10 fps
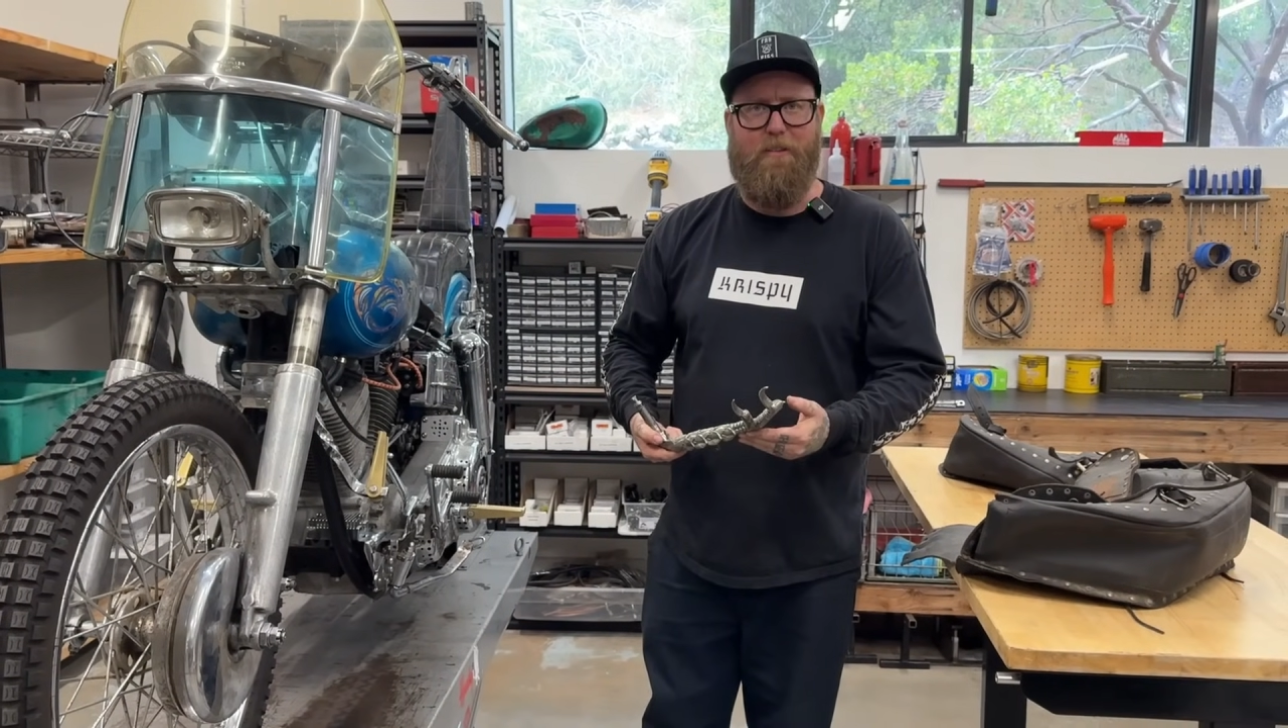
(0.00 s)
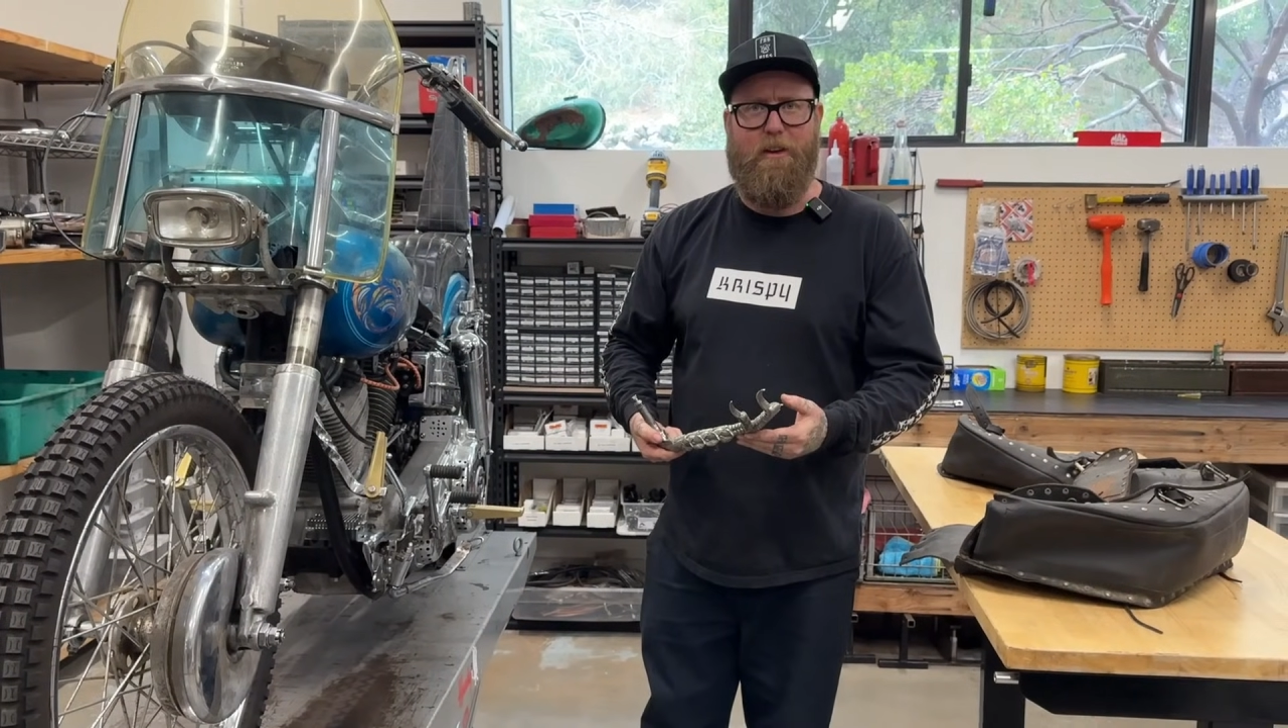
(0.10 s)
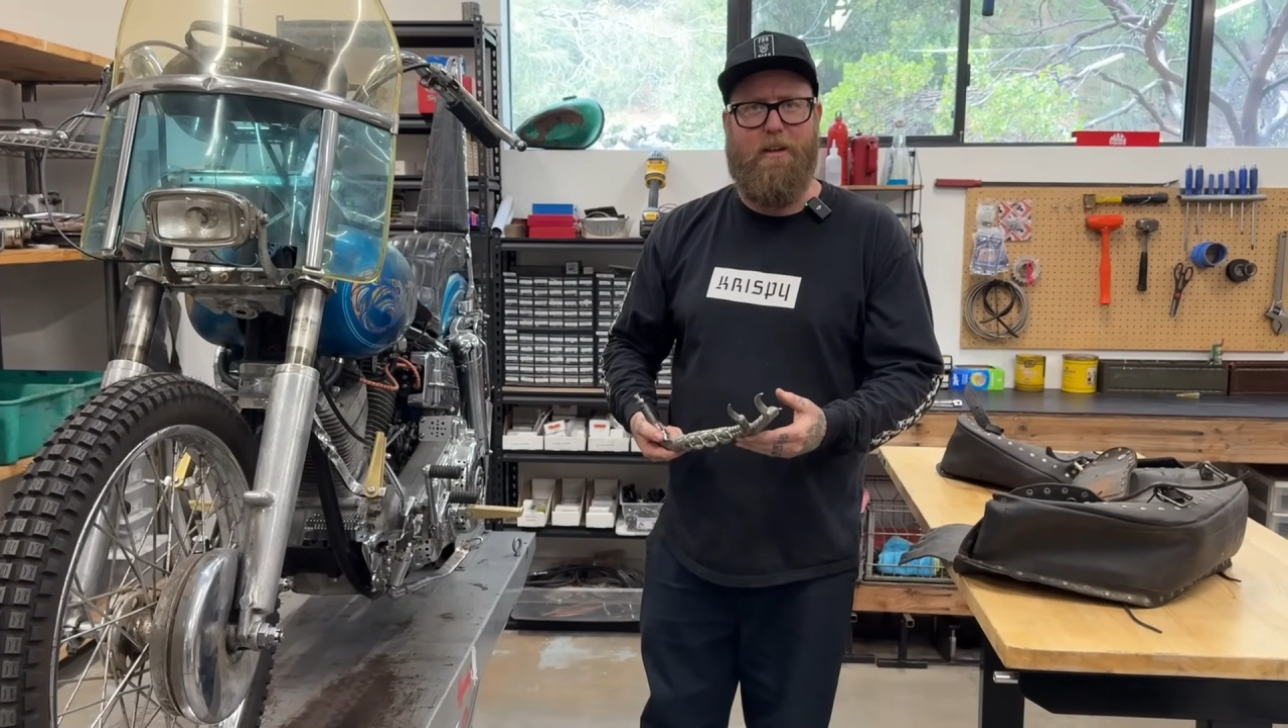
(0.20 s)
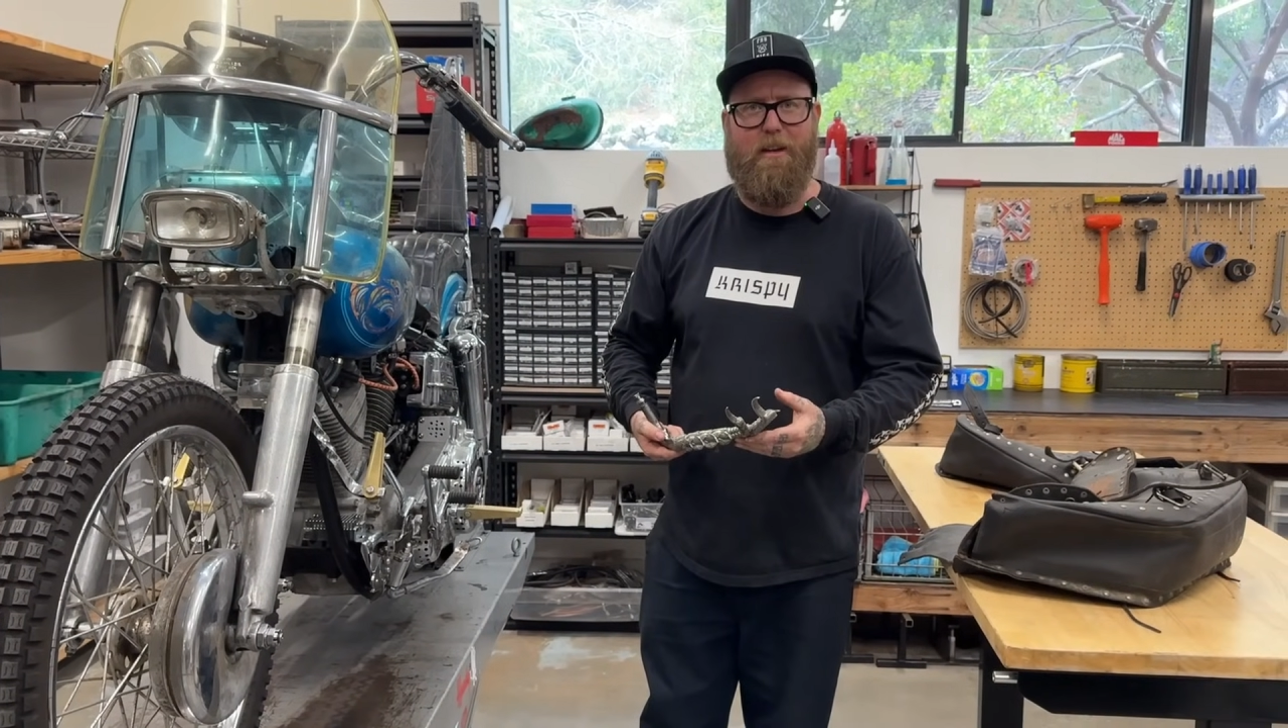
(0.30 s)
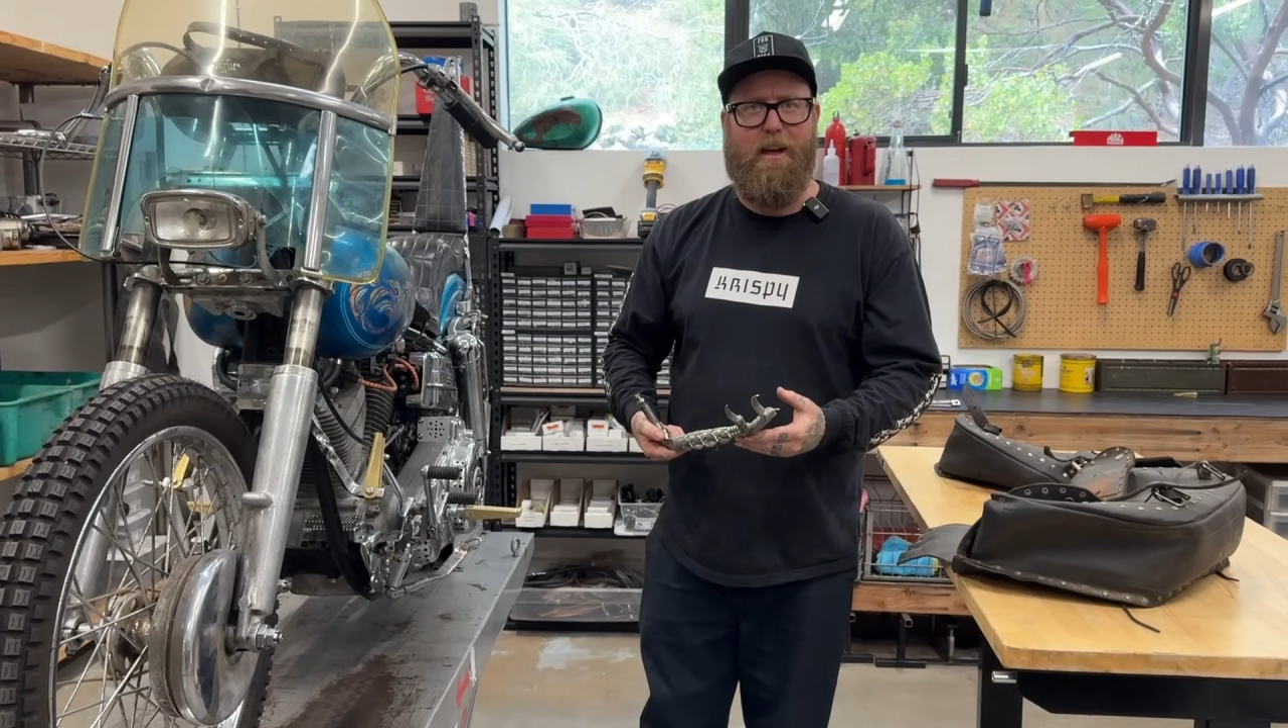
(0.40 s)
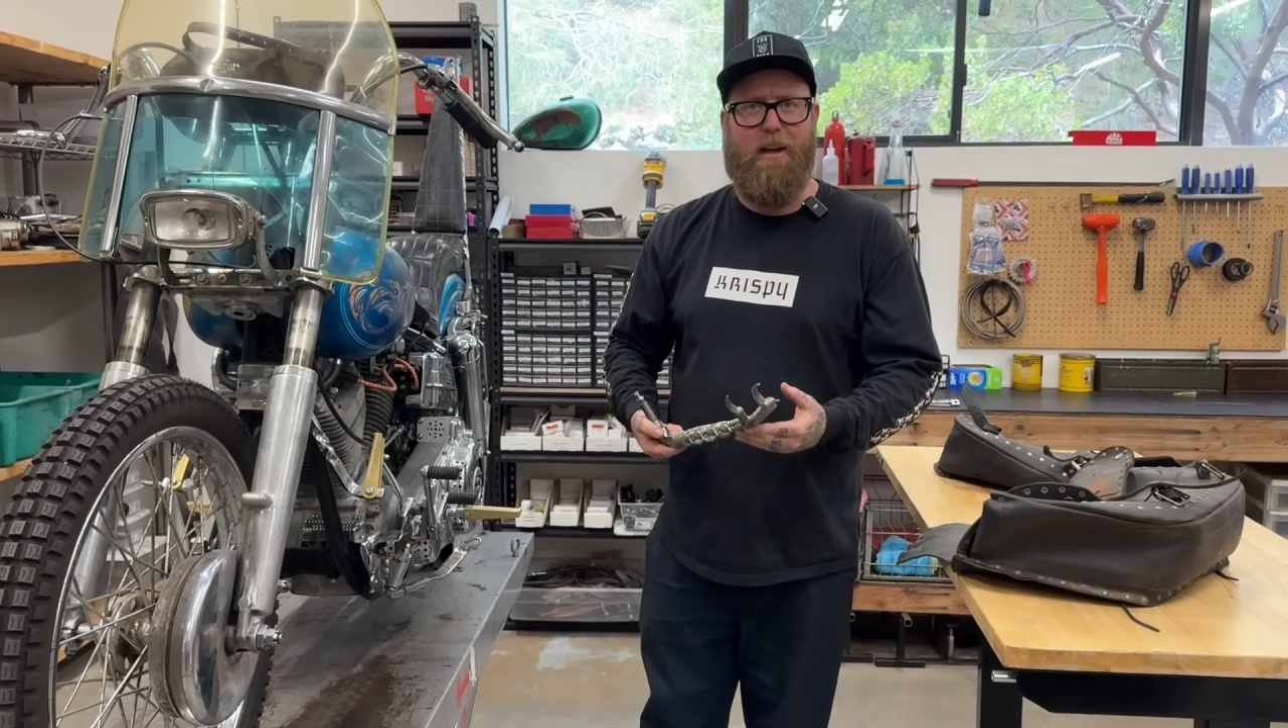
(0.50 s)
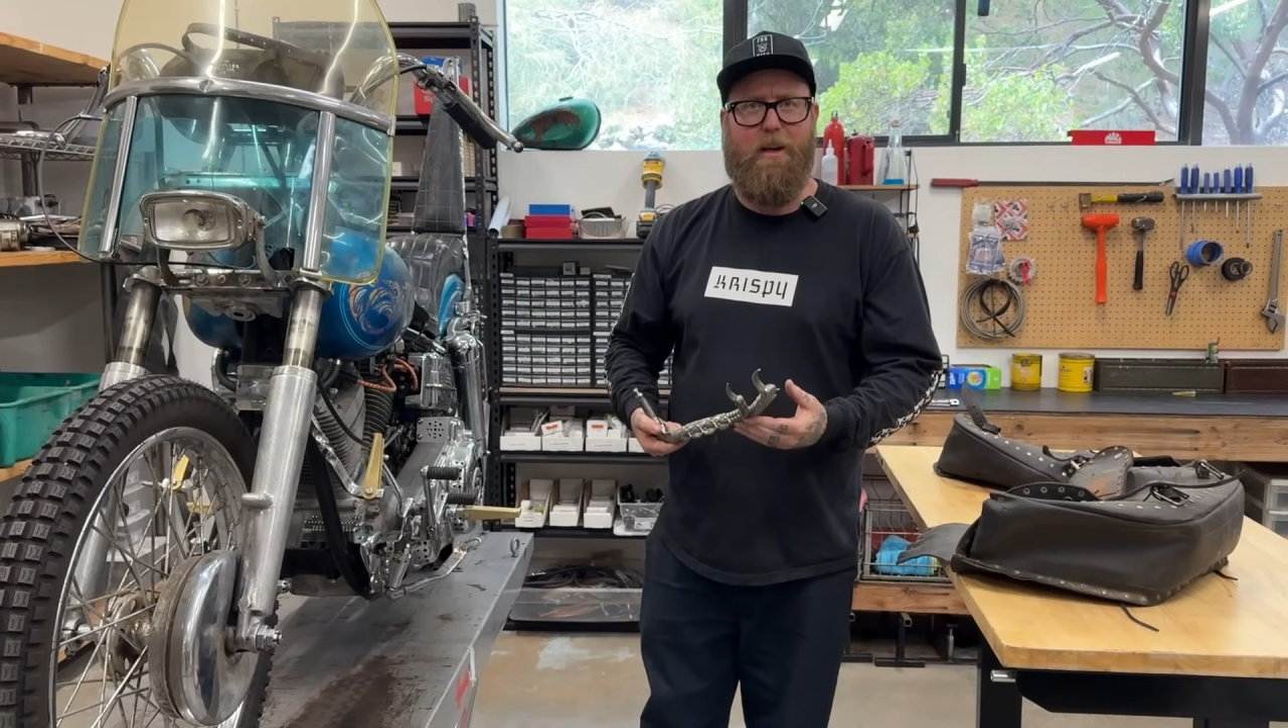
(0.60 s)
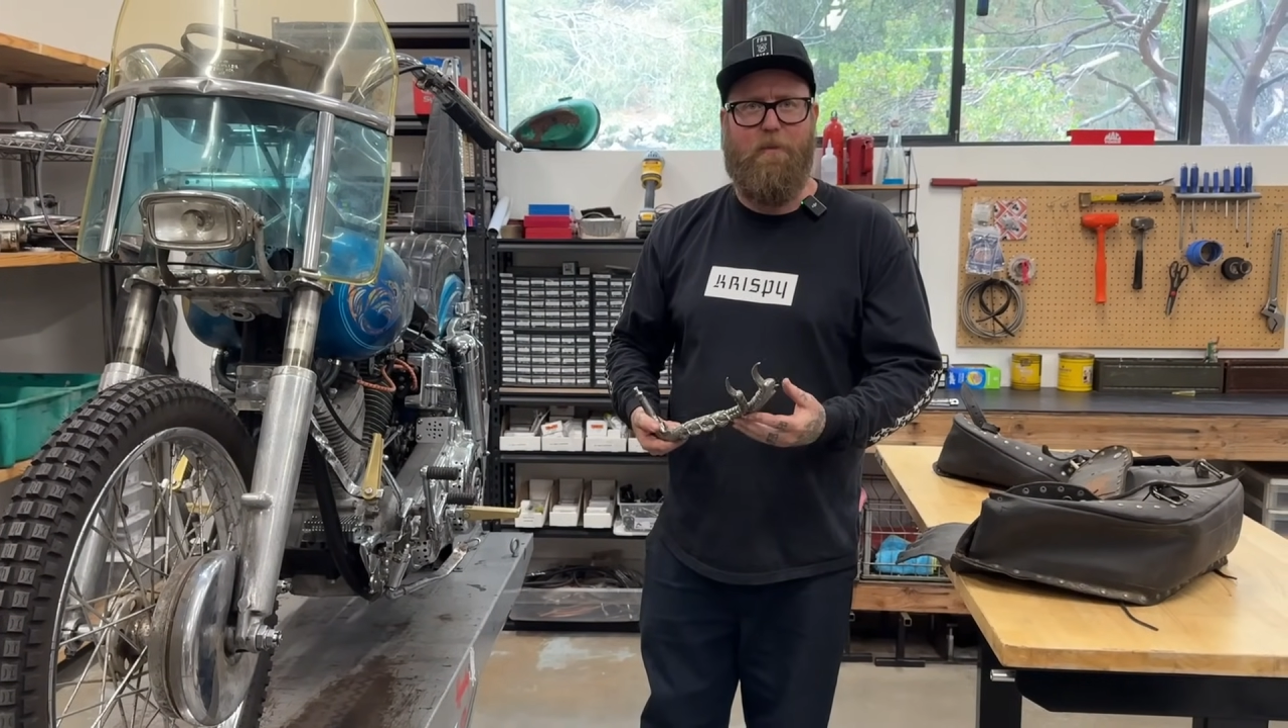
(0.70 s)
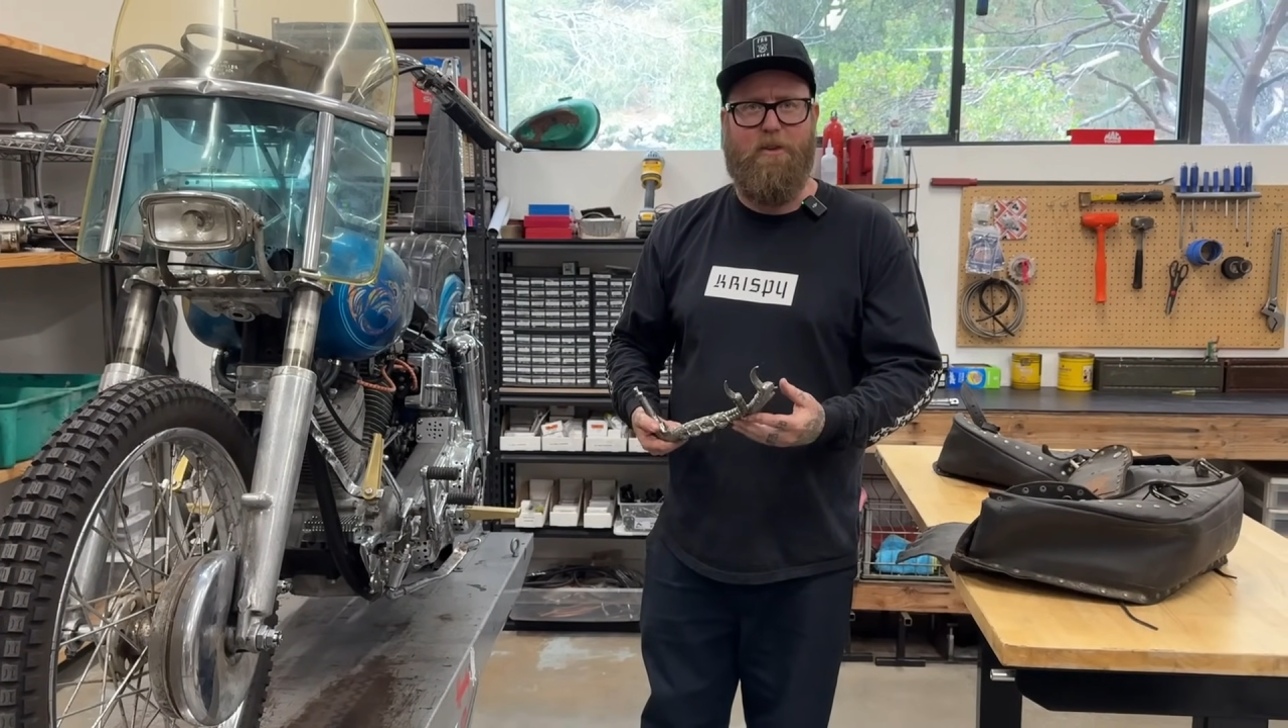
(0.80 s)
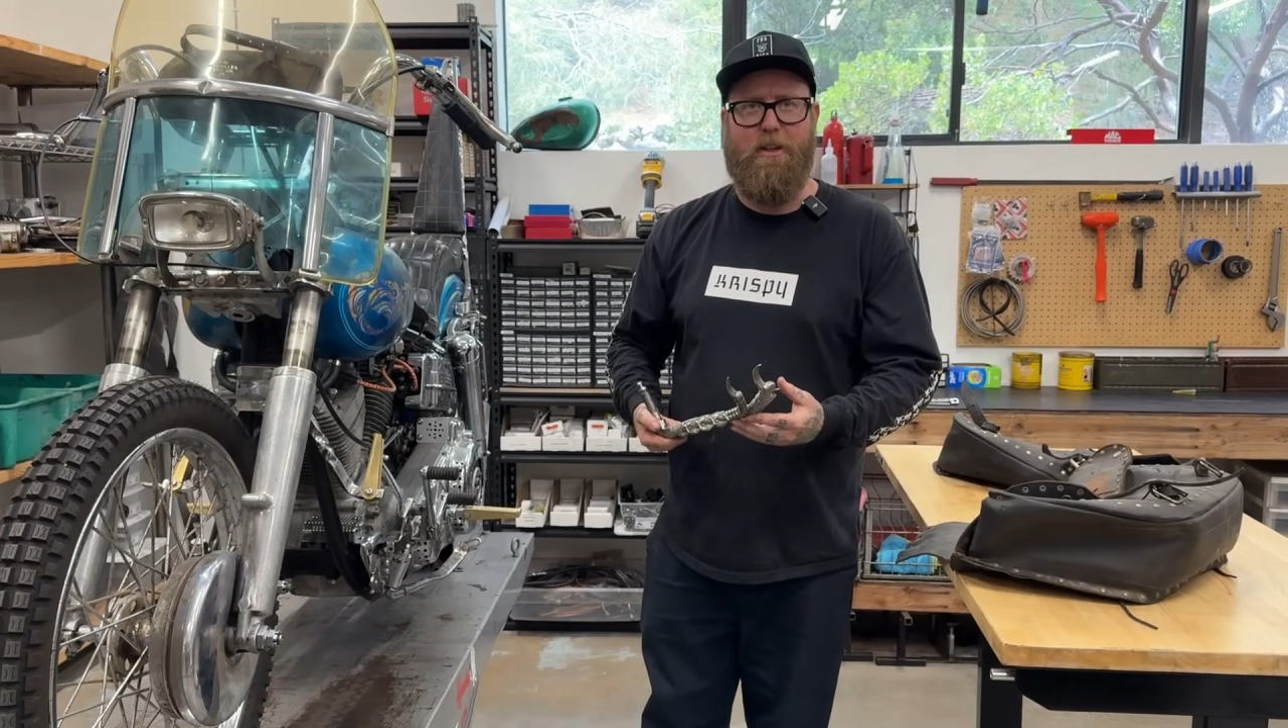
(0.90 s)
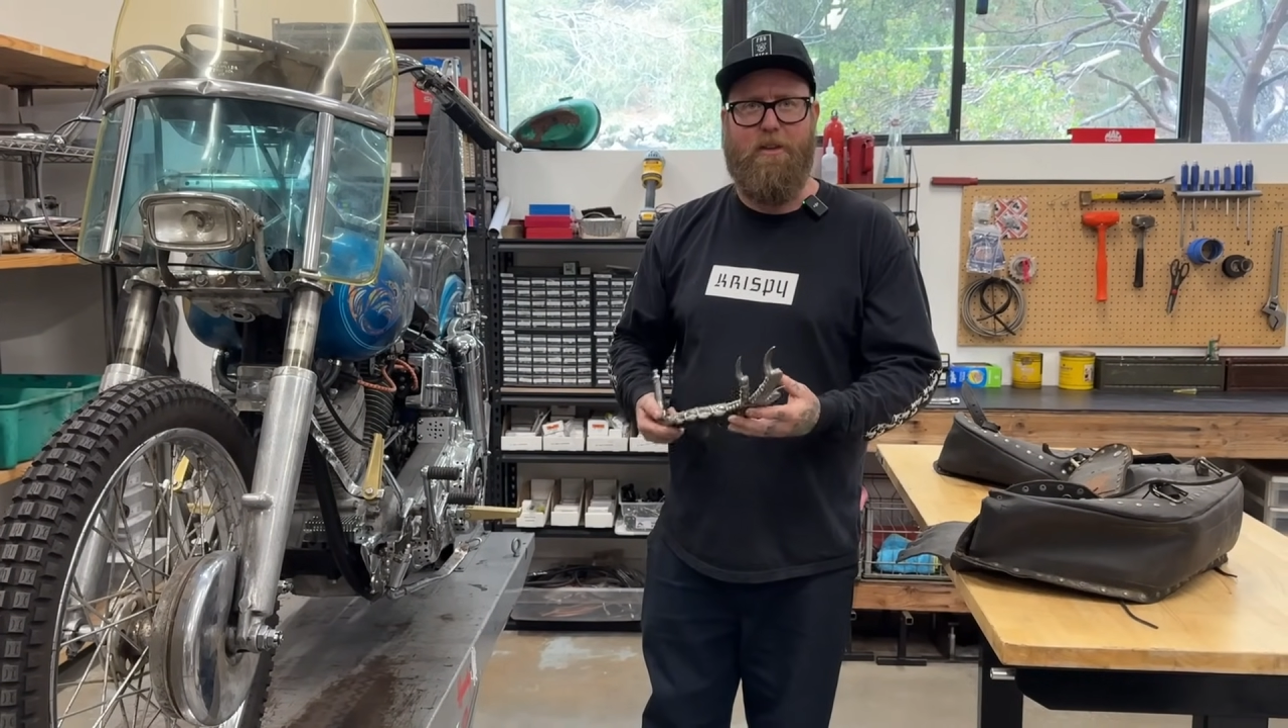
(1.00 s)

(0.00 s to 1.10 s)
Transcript: and he had it up for sale.